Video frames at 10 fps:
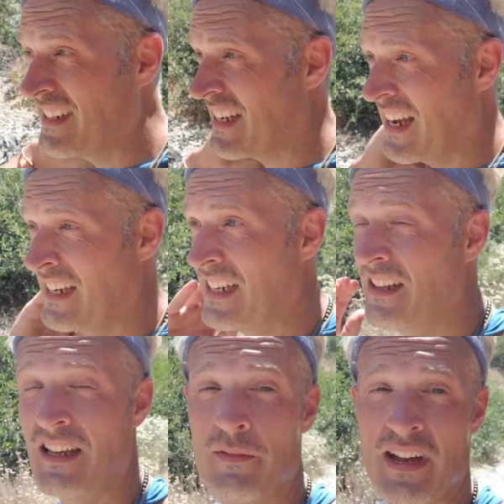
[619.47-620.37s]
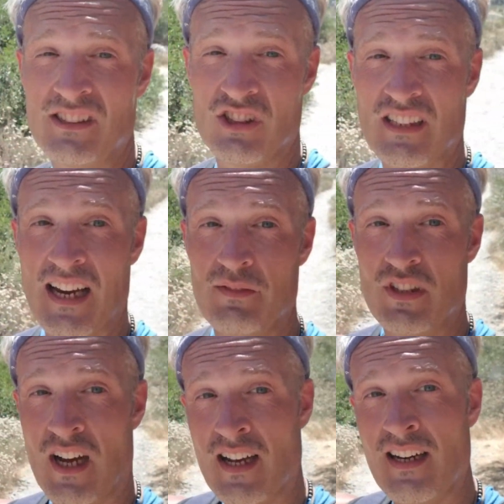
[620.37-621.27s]
to any of the adventures I've
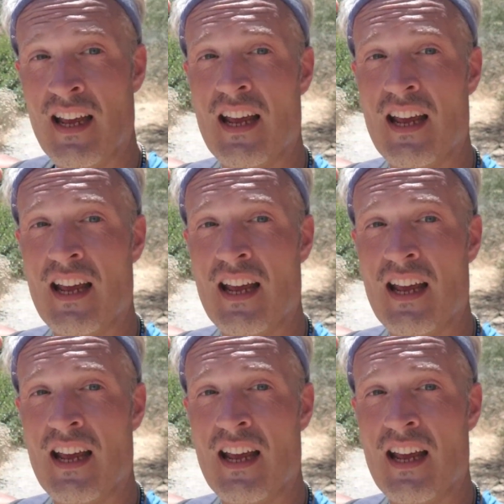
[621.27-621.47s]
done,